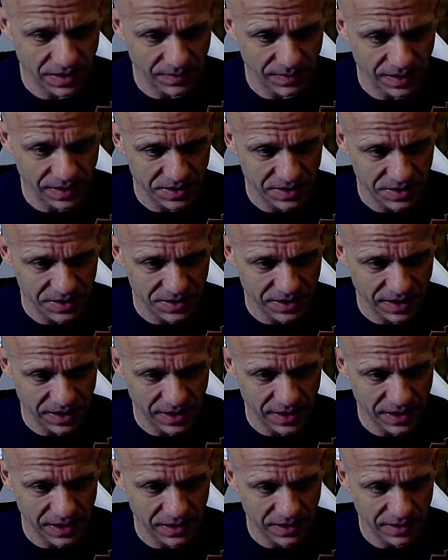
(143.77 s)
matches
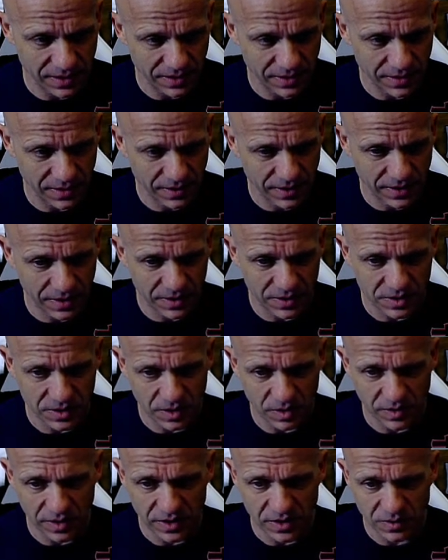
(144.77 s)
that.
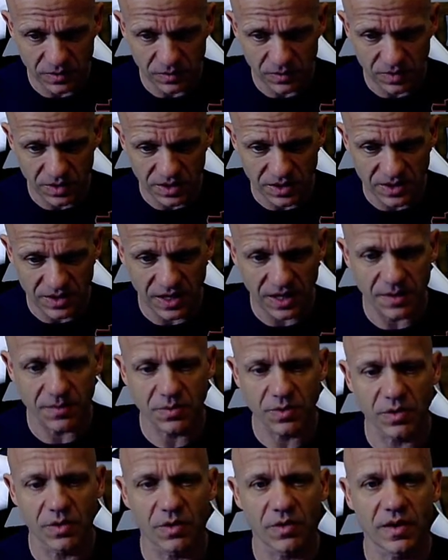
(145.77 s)
So it's the same
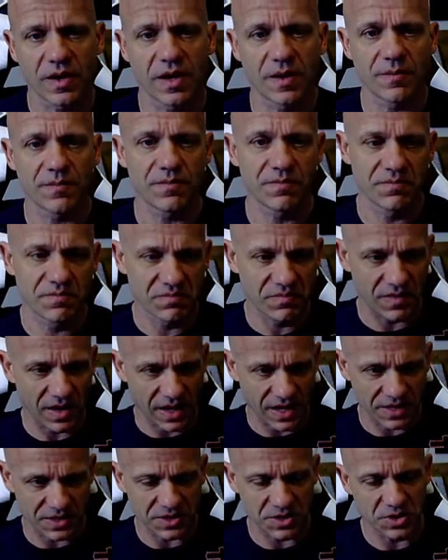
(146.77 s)
program
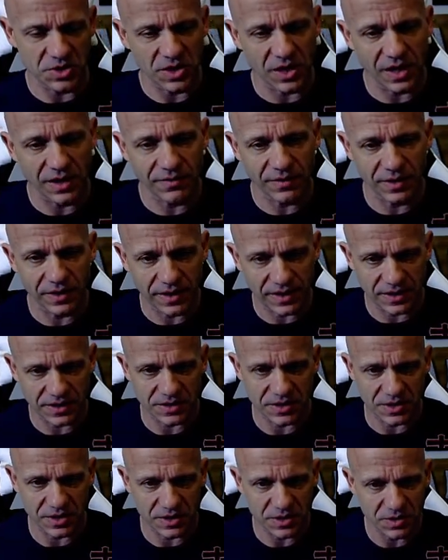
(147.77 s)
as the Java, as
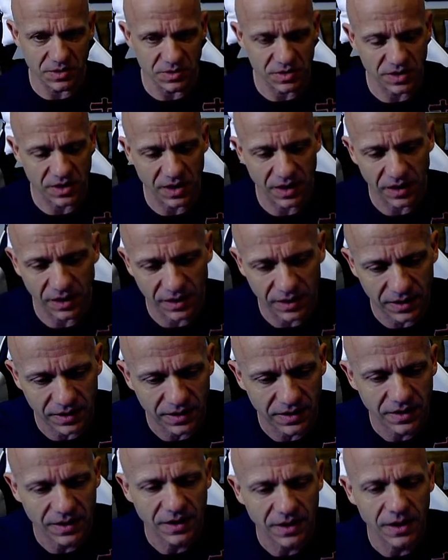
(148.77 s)
the 2 Scala,
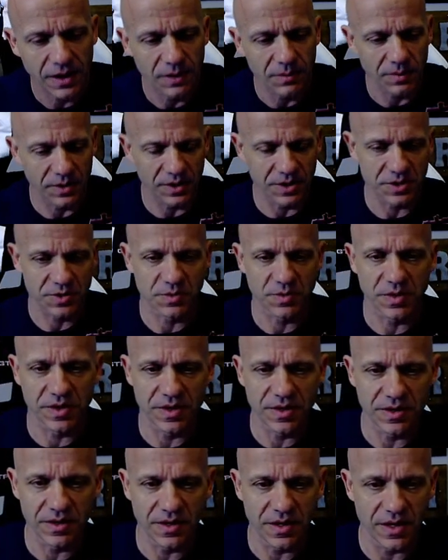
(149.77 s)
but it's
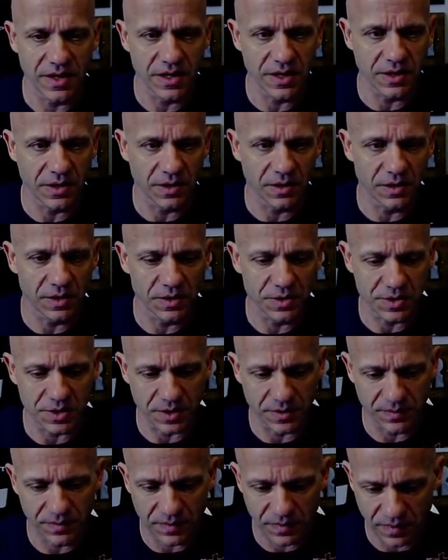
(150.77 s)
written in Clojure.
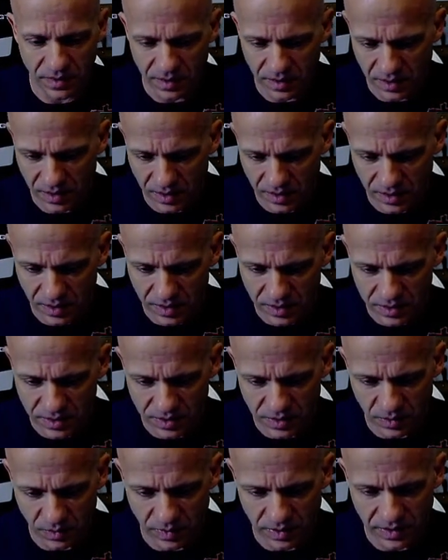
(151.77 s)

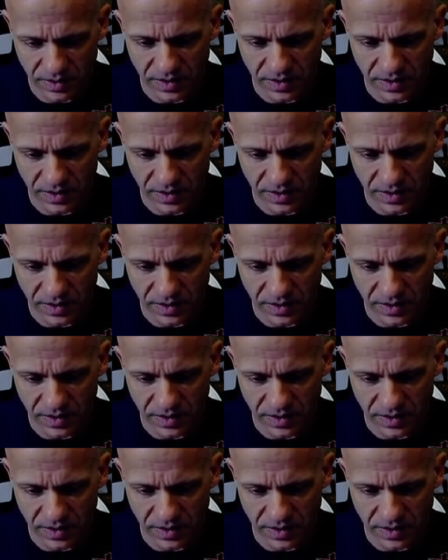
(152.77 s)
So with